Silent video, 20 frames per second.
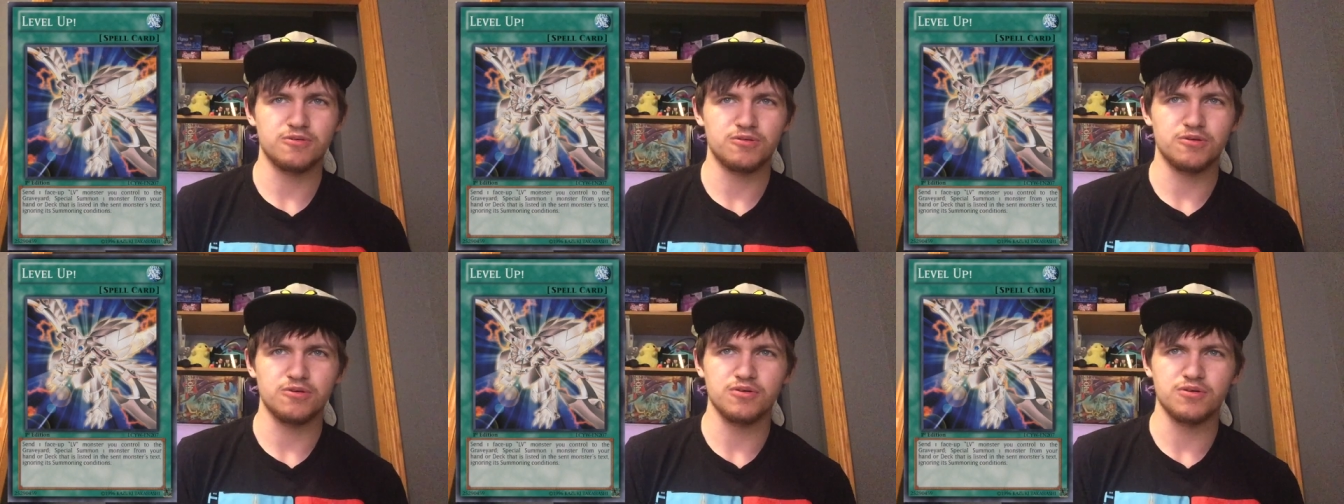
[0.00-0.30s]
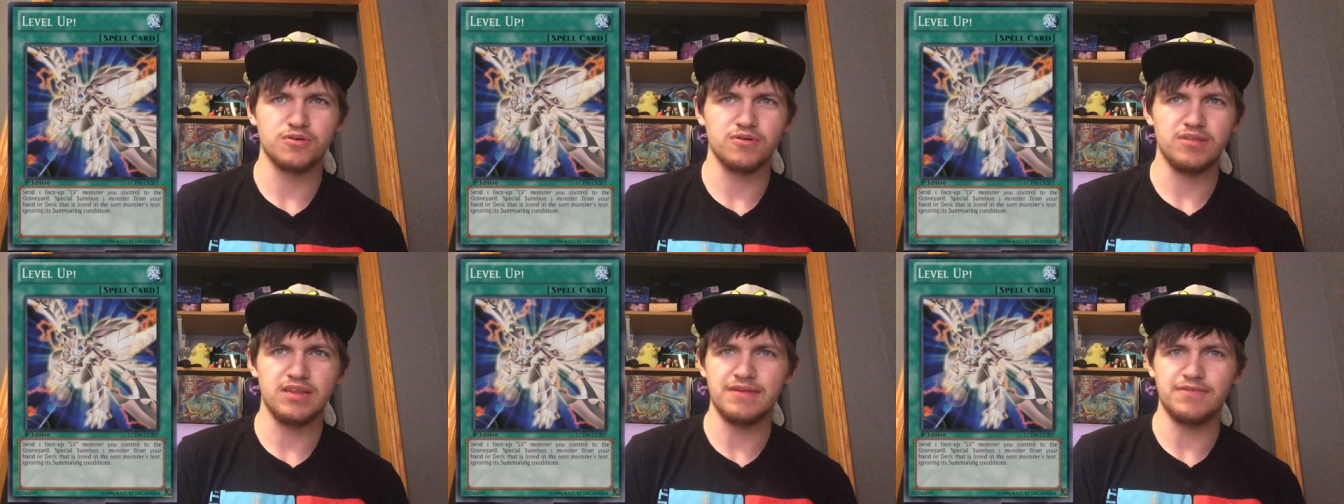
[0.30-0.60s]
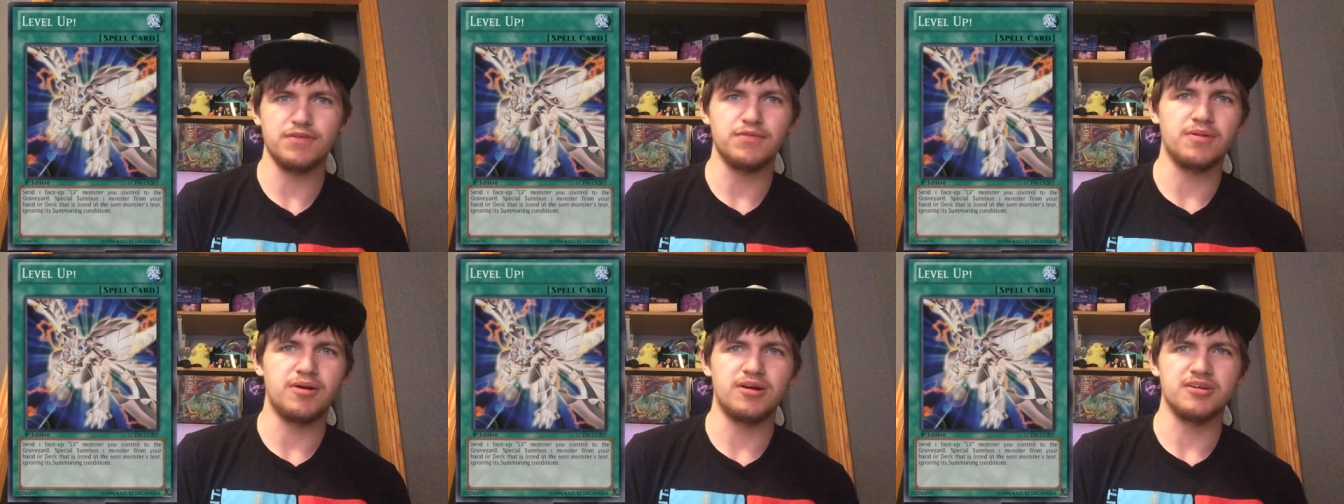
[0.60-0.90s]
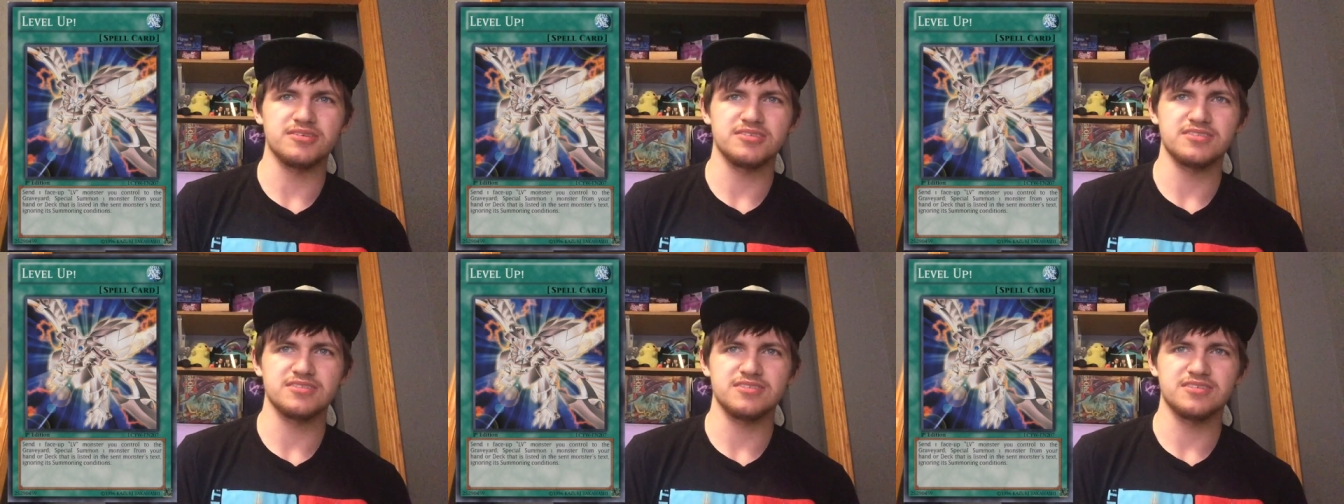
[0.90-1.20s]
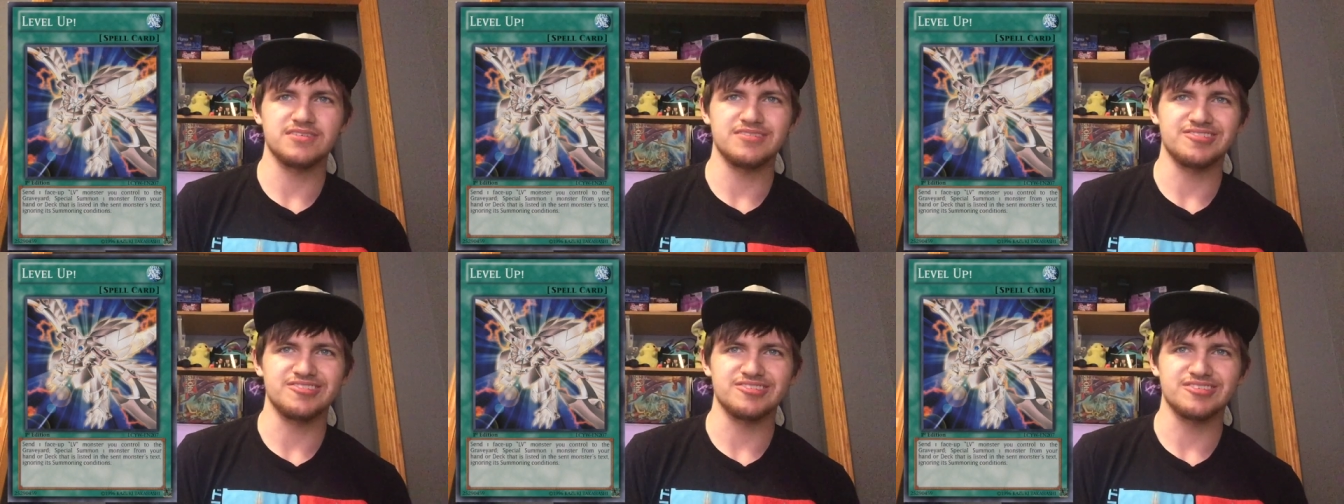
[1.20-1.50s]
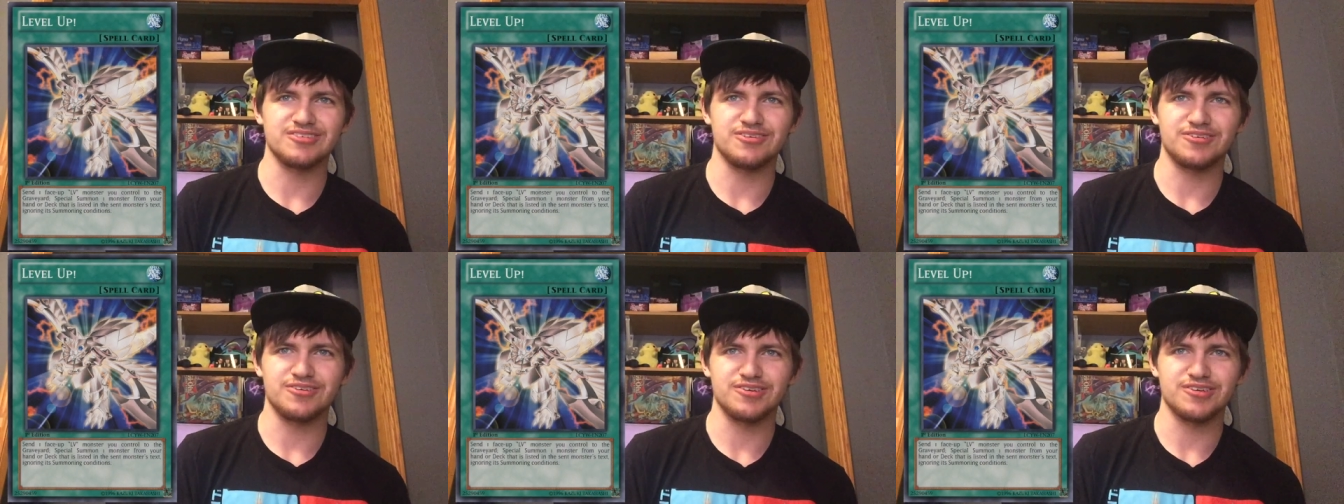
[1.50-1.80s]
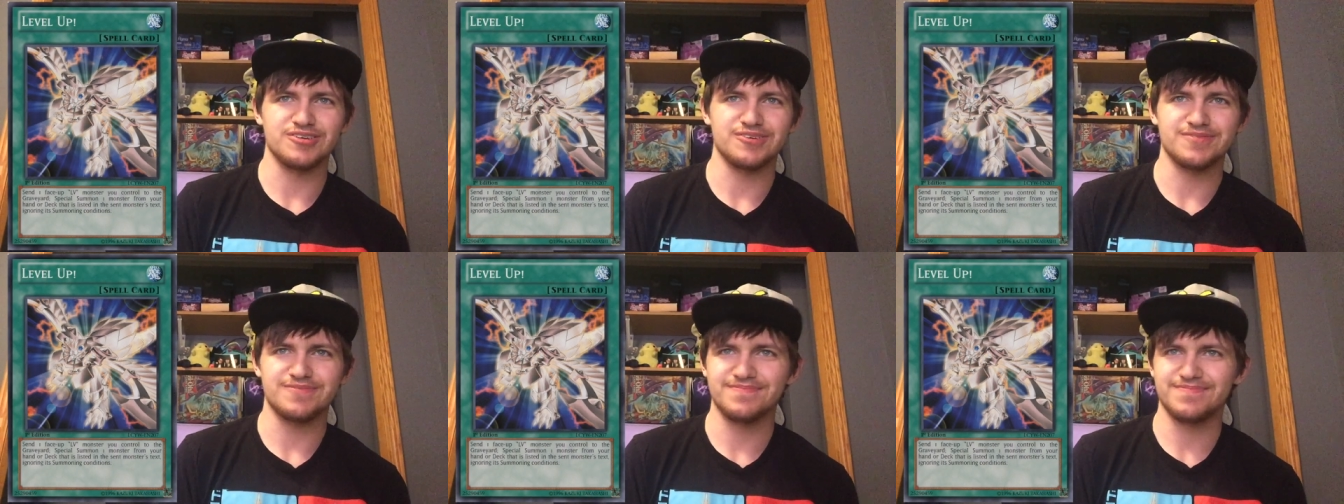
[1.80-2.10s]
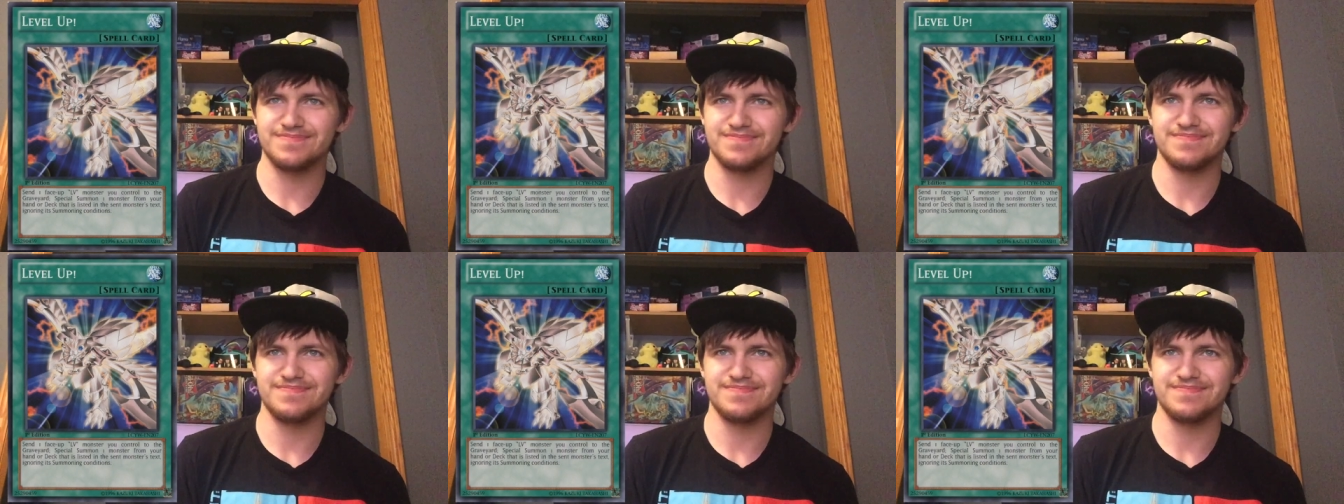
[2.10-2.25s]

or level monsters, or